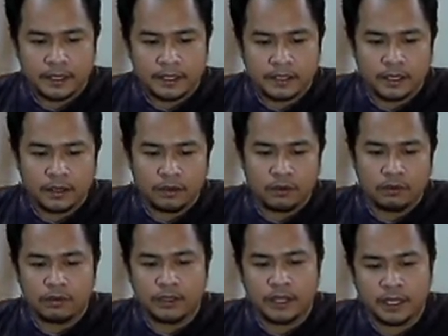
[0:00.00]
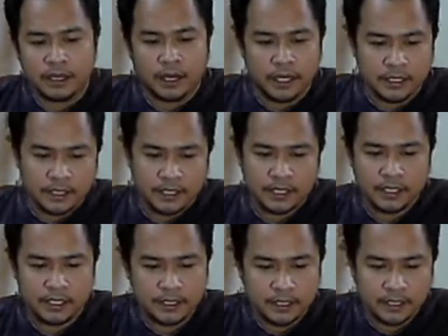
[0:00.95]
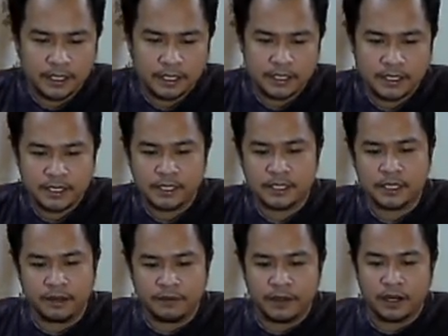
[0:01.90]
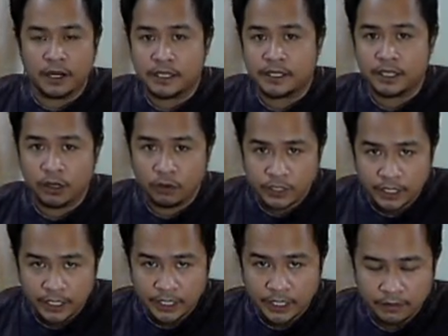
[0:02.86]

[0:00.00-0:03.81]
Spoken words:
So the Arctic consists of the Arctic Ocean,